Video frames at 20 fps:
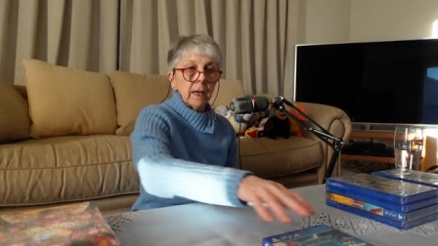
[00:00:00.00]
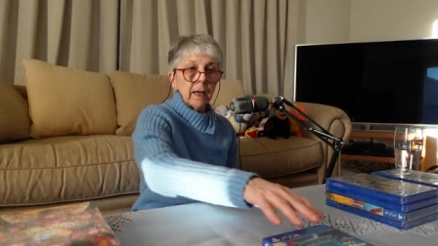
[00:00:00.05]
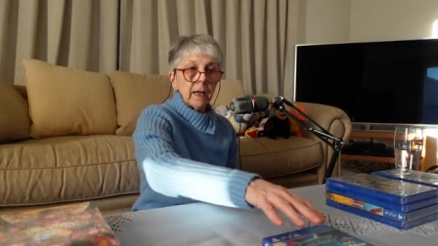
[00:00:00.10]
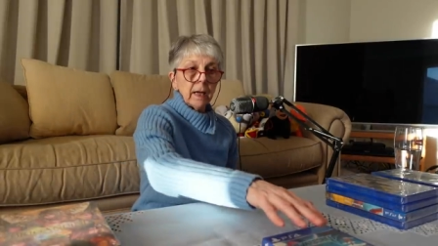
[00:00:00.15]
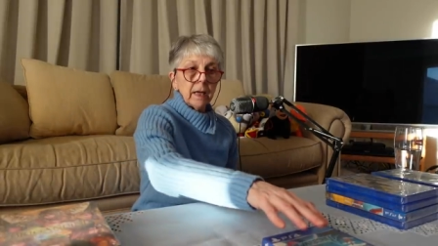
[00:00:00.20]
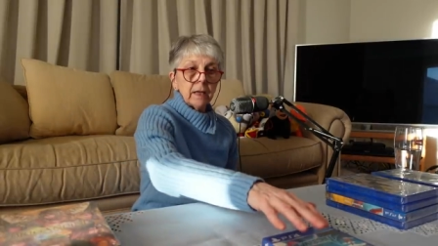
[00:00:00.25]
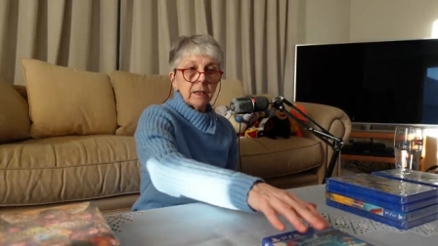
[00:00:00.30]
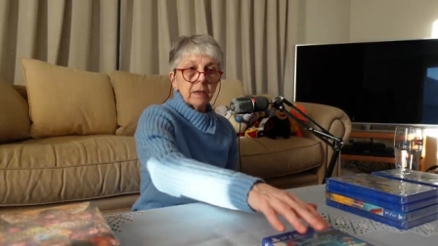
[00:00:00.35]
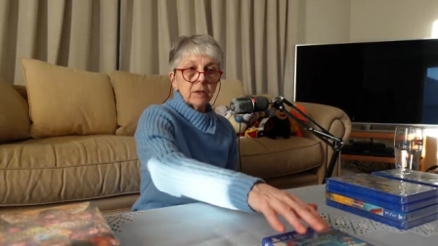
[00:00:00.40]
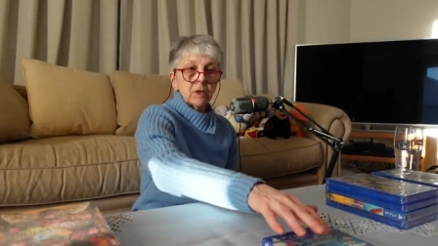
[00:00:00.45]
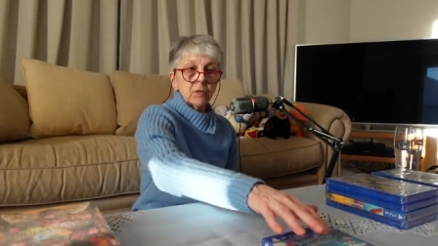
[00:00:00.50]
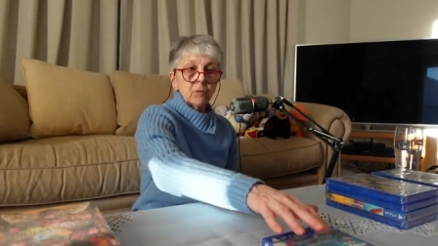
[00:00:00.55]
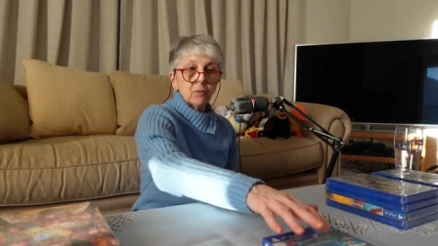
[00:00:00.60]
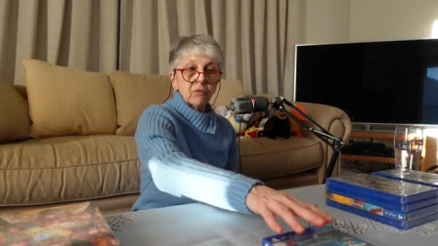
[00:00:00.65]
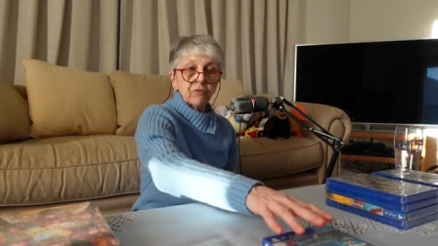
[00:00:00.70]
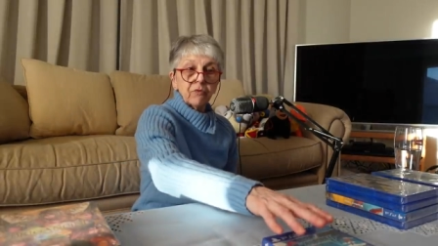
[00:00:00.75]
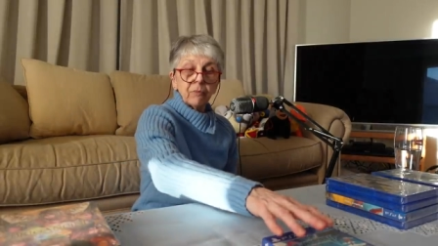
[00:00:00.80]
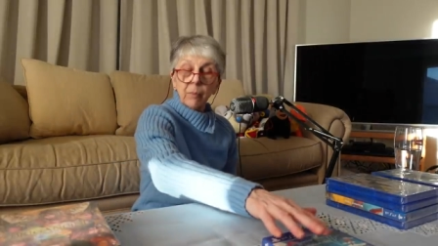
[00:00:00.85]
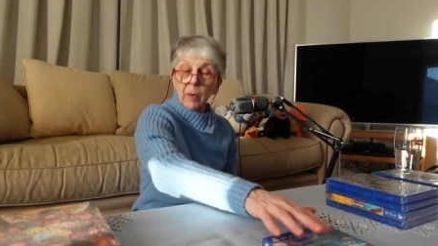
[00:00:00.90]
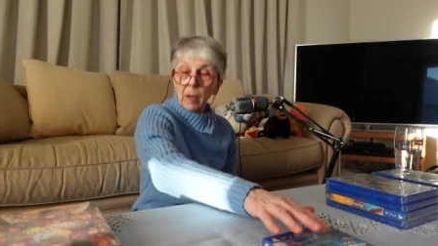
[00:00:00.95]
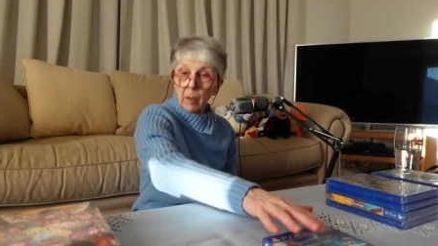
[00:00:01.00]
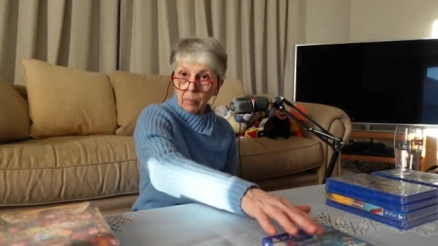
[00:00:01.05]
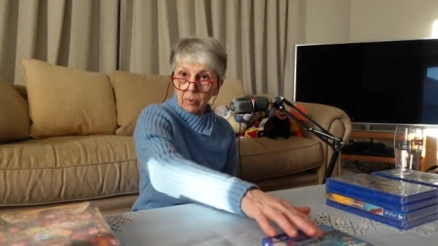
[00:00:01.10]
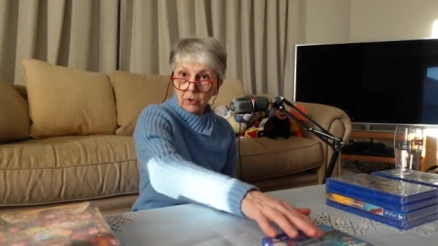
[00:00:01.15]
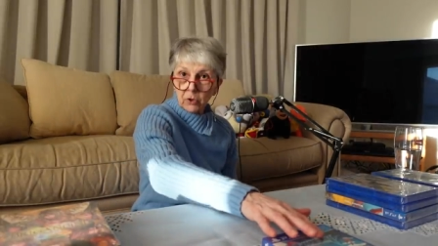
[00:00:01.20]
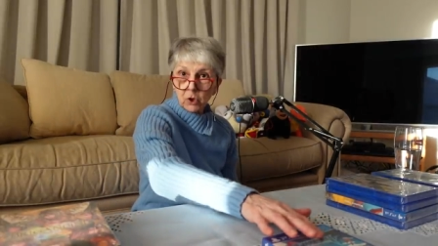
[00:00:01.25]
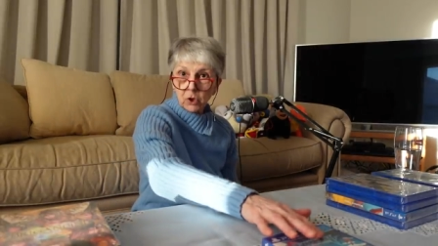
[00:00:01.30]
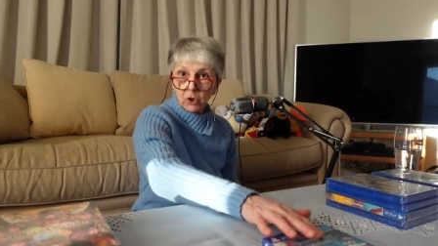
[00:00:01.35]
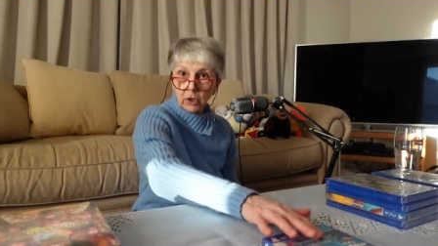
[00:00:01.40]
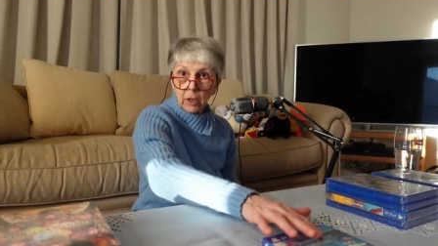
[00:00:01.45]
and it was
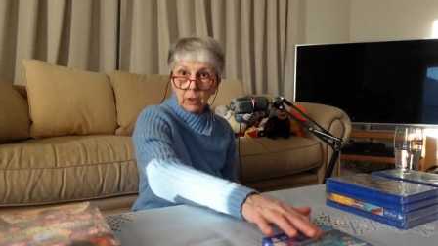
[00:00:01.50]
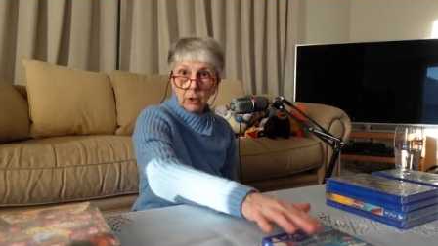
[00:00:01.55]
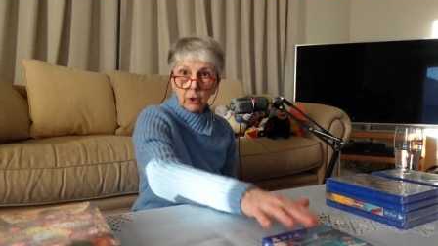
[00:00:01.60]
published, I